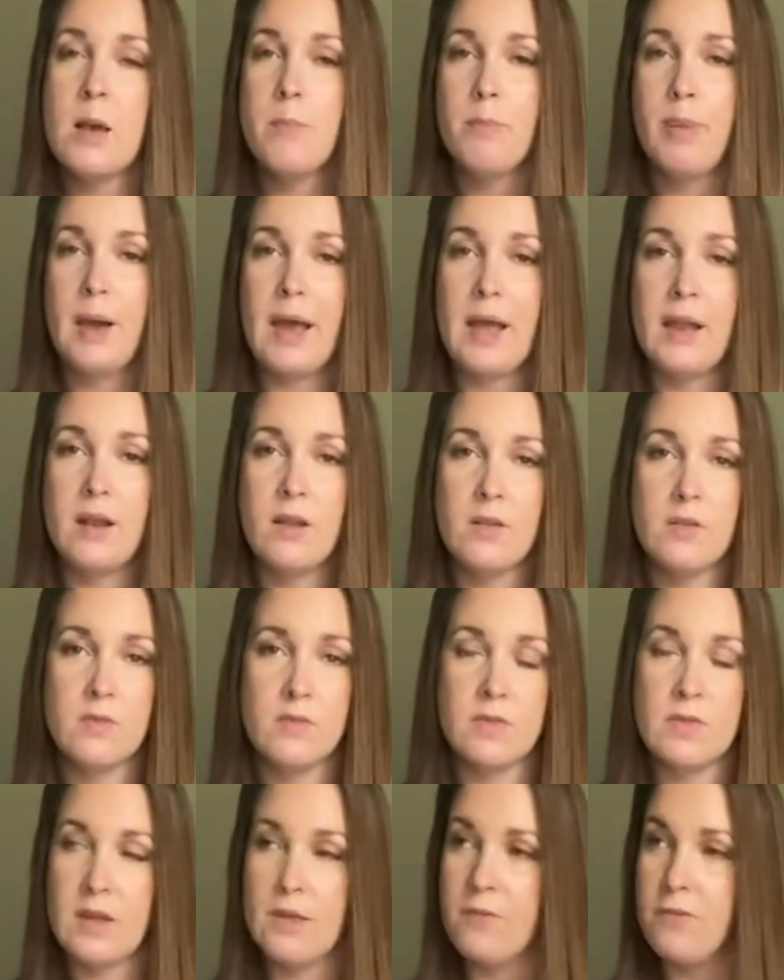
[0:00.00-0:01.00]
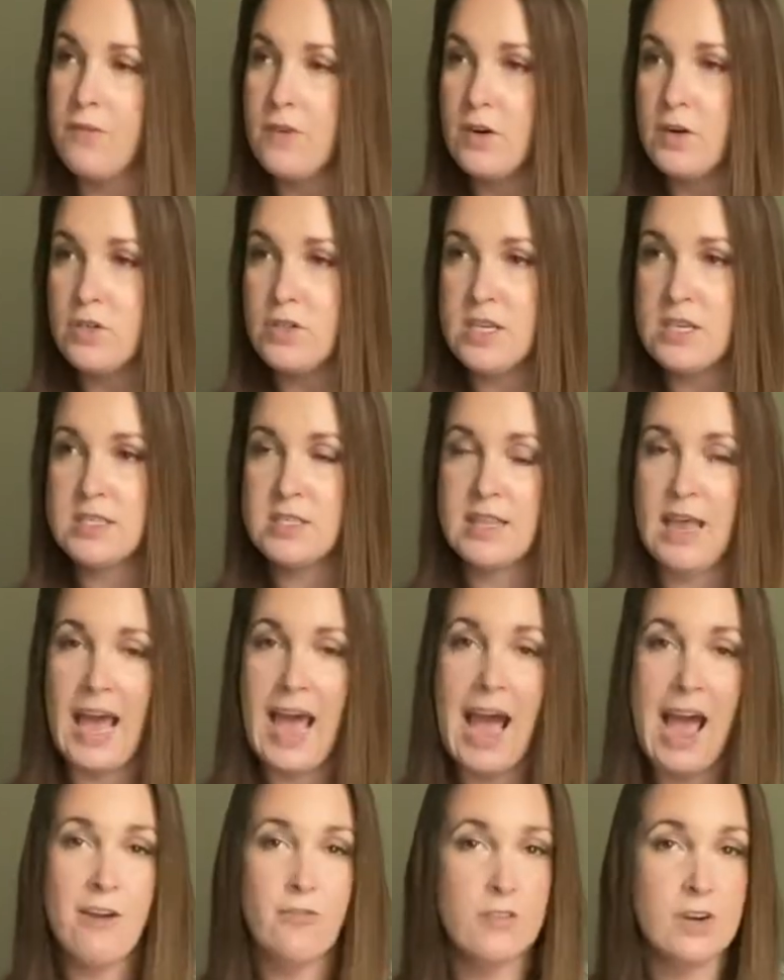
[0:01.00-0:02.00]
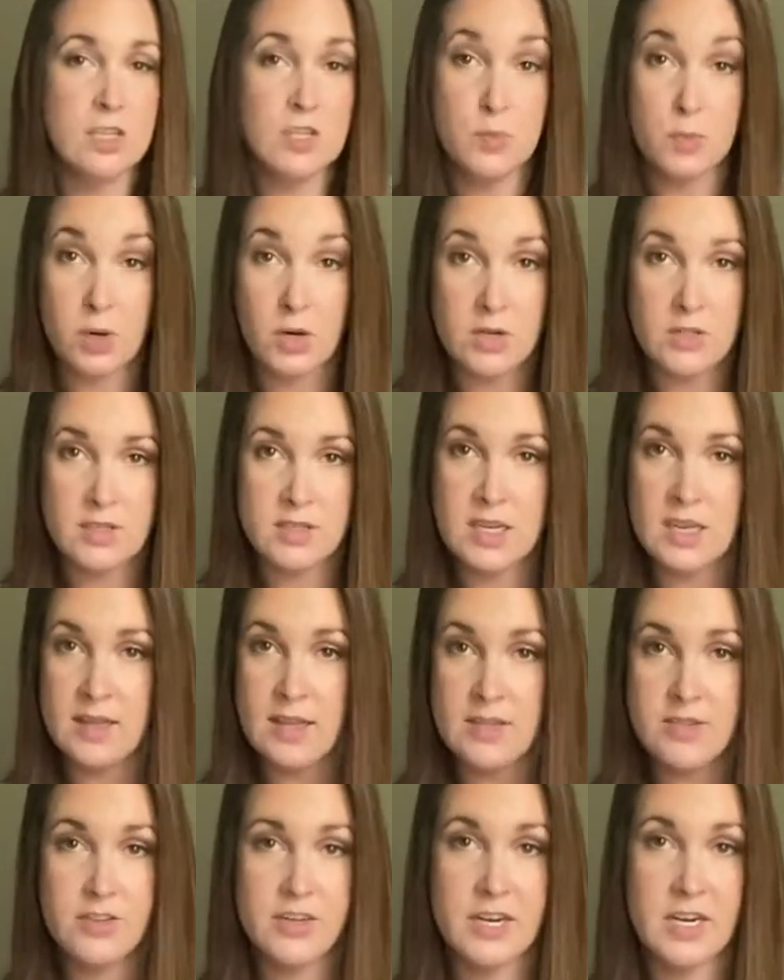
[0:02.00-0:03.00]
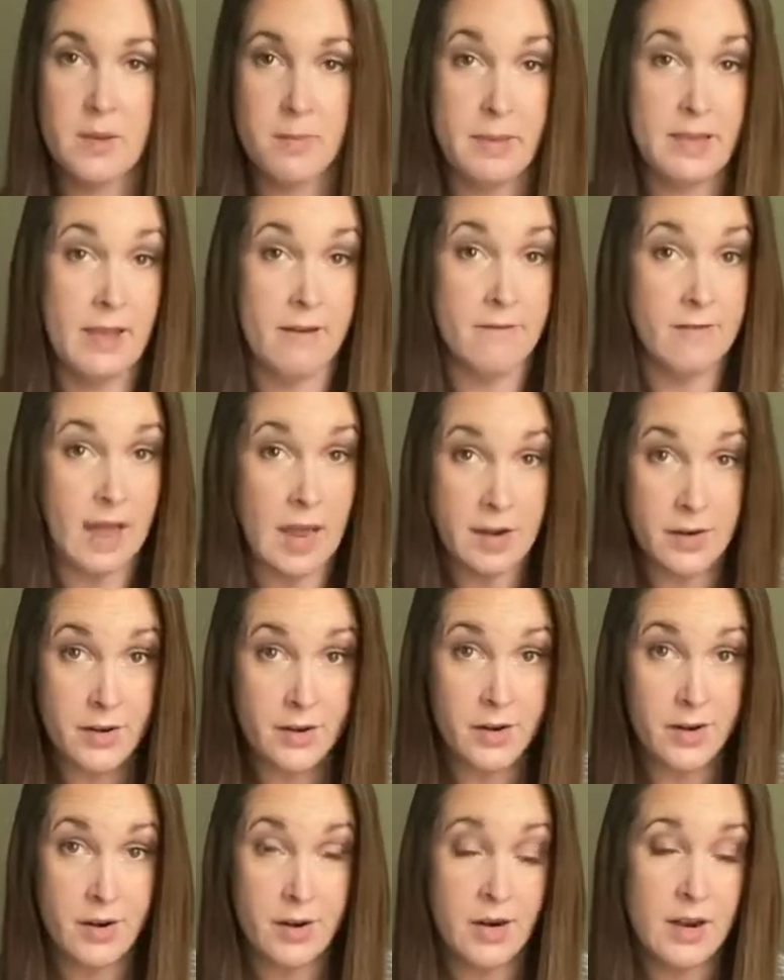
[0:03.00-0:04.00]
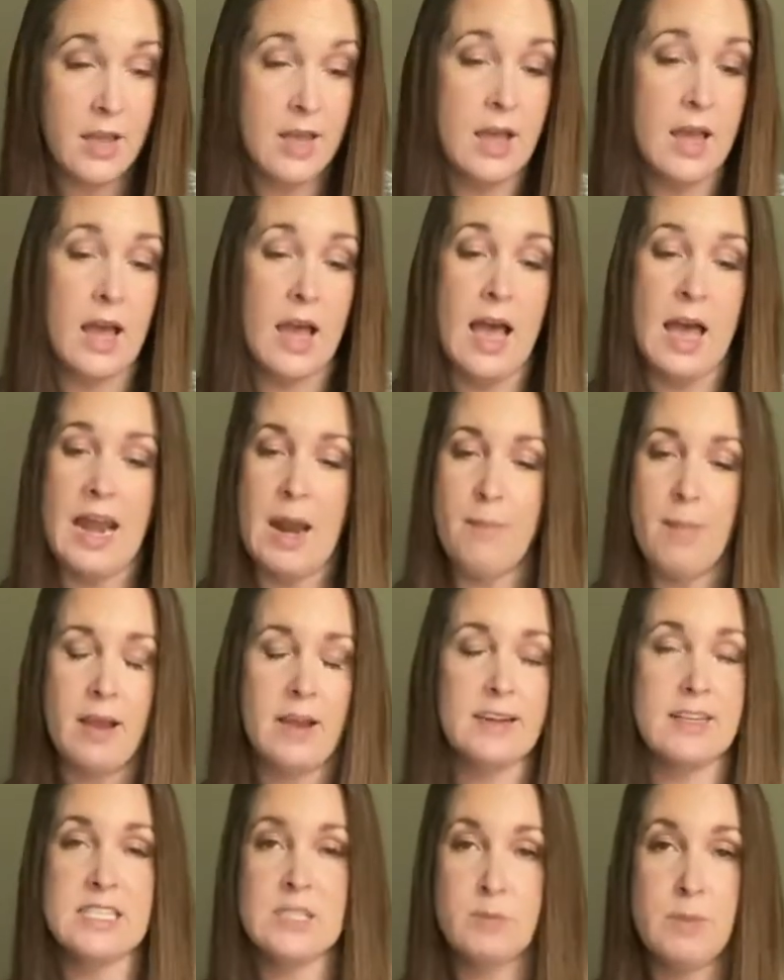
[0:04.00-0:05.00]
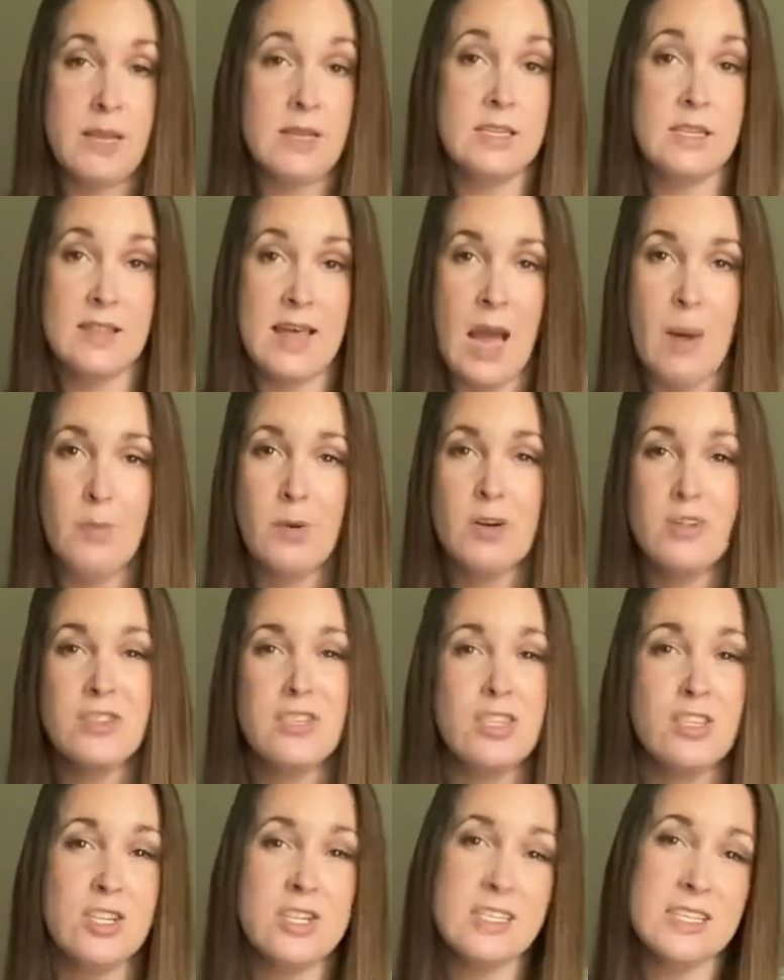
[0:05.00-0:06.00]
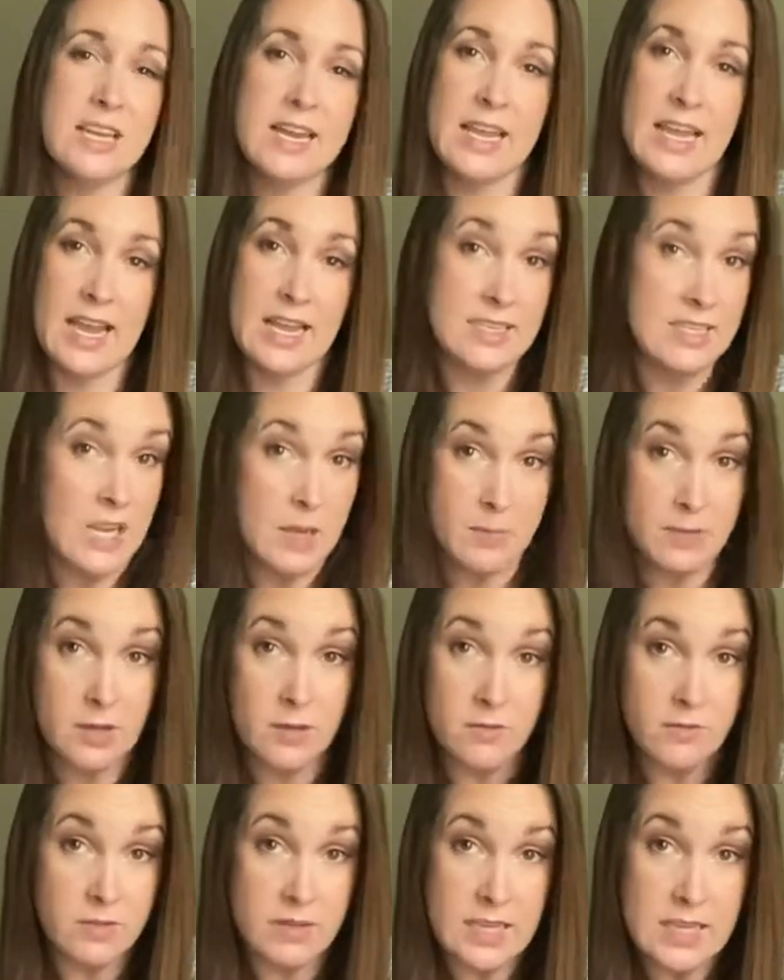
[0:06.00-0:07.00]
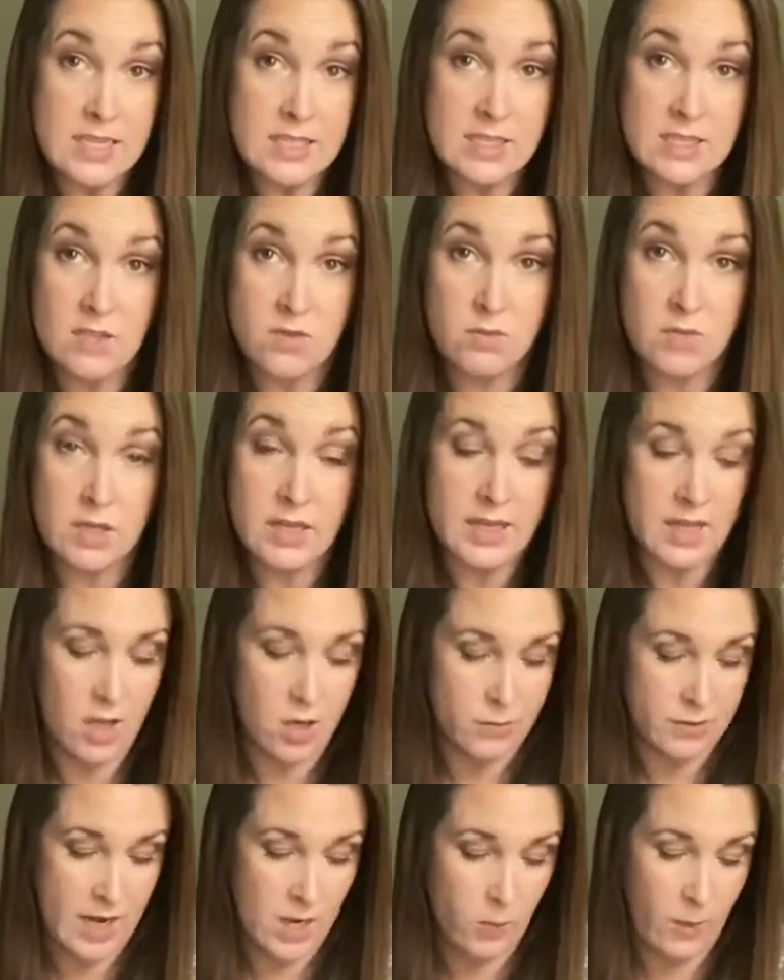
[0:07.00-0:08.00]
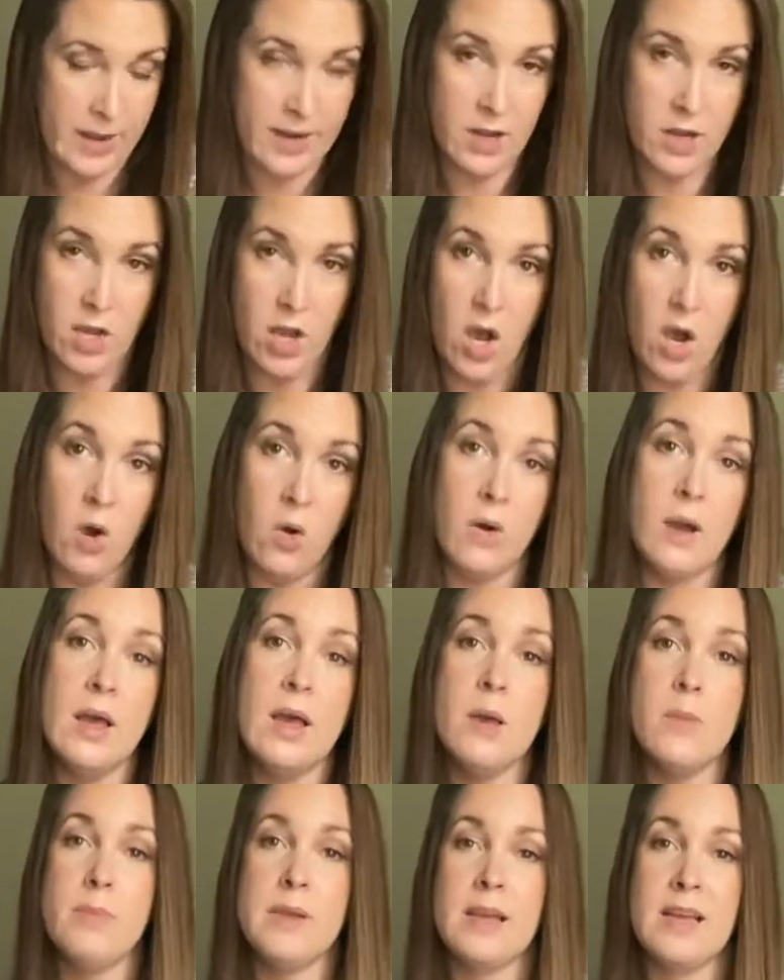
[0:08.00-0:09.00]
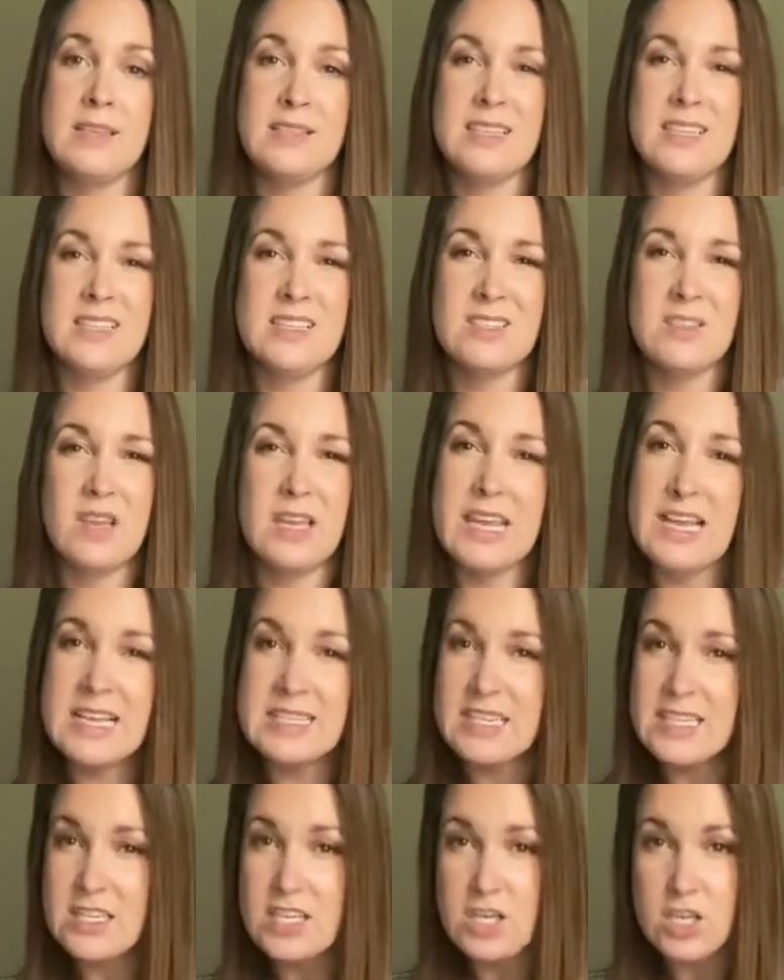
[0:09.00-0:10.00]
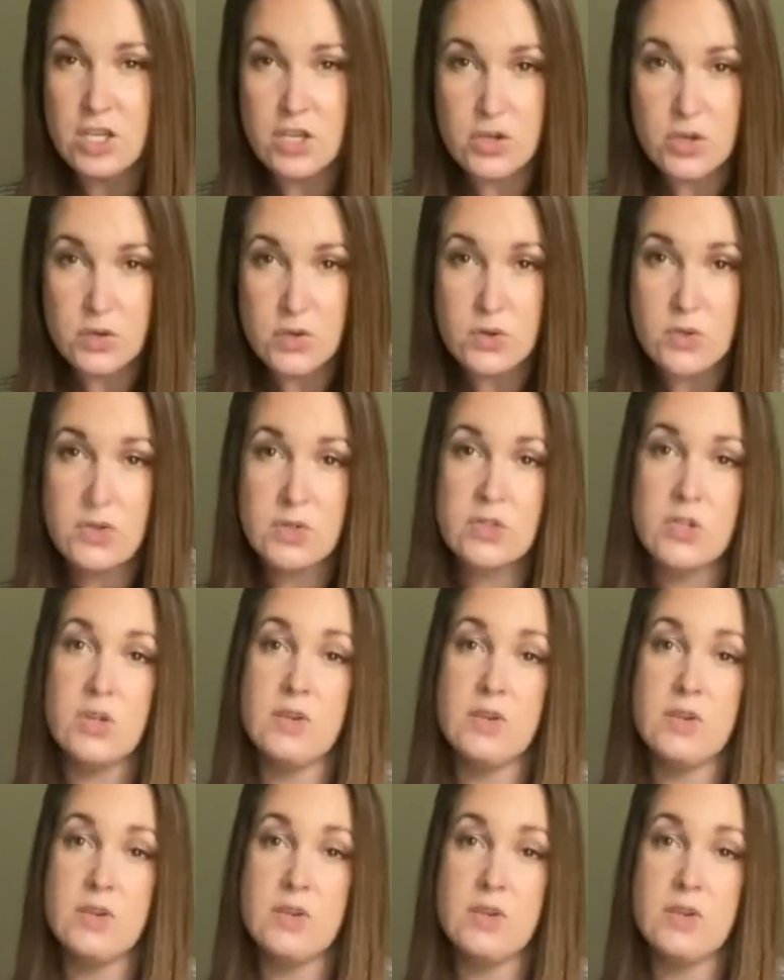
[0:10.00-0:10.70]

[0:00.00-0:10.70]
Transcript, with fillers: but that for just the average person, unless you're gonna be a vendor and I'm not going to speak to that person, just getting anti-pill fleece is really a great way to go because it's easy to use.